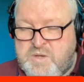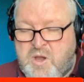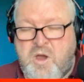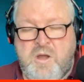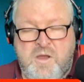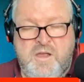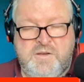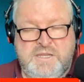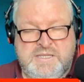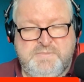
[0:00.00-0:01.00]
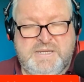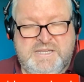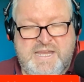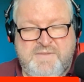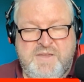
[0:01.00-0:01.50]
highlight on in this
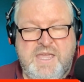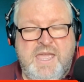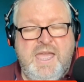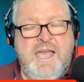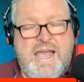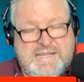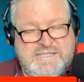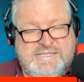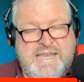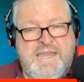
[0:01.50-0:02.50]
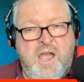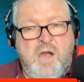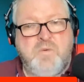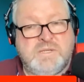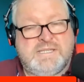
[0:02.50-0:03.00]
PDF. As I say,
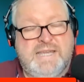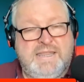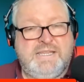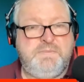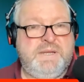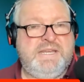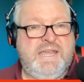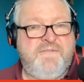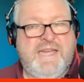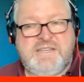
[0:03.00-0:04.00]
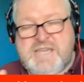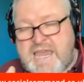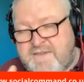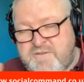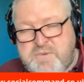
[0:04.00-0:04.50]
I will send this PDF out to
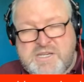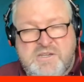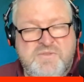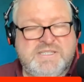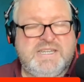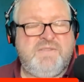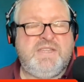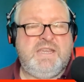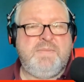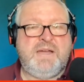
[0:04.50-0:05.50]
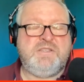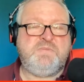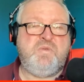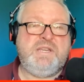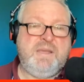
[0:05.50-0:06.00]
everybody who received the email
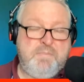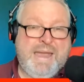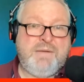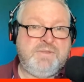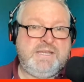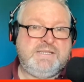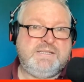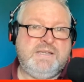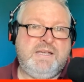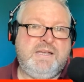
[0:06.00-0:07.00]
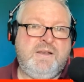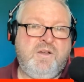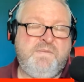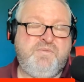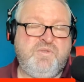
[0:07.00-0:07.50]
this morning about this
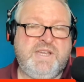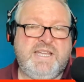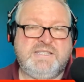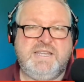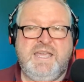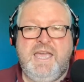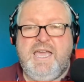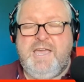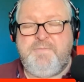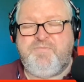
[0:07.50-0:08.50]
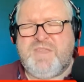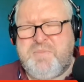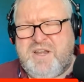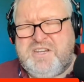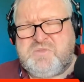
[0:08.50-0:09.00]
live broadcast.
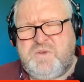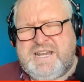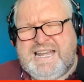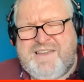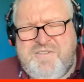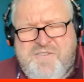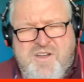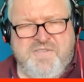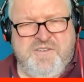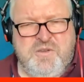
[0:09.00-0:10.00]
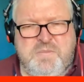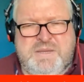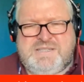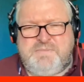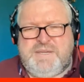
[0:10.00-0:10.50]
But I just want to clarify a few of the
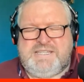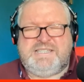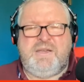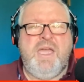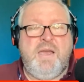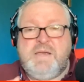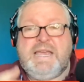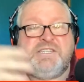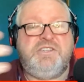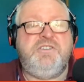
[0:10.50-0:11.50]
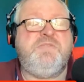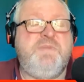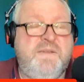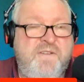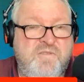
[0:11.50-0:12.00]
bits and pieces. So excuse
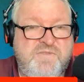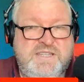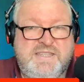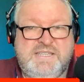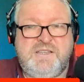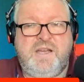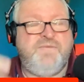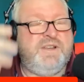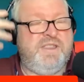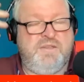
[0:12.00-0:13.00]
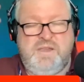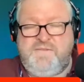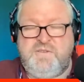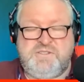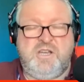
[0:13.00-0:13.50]
me if I read this. I've run through it a
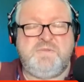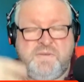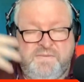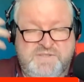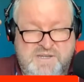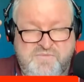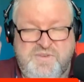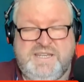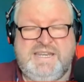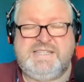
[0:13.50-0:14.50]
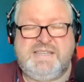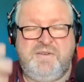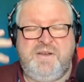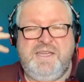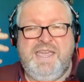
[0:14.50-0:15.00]
few times. Obviously, I've written it,
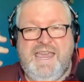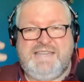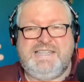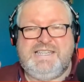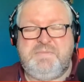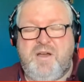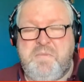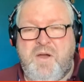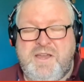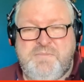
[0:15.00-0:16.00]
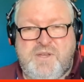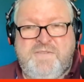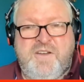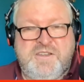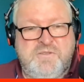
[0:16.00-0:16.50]
so it is in my mind. But
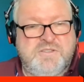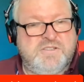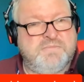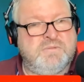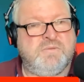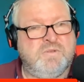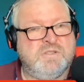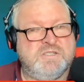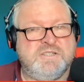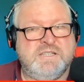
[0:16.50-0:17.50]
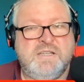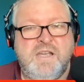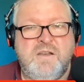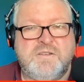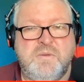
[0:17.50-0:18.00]
if I do stumble or stutter
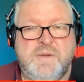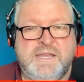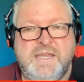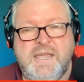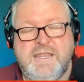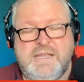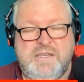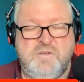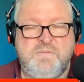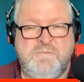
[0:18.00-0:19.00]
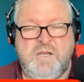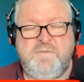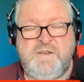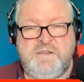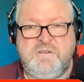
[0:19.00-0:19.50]
along the way, then
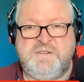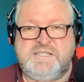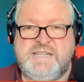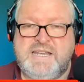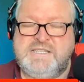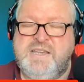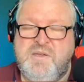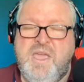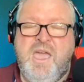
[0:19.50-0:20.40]
hopefully you'll understand. So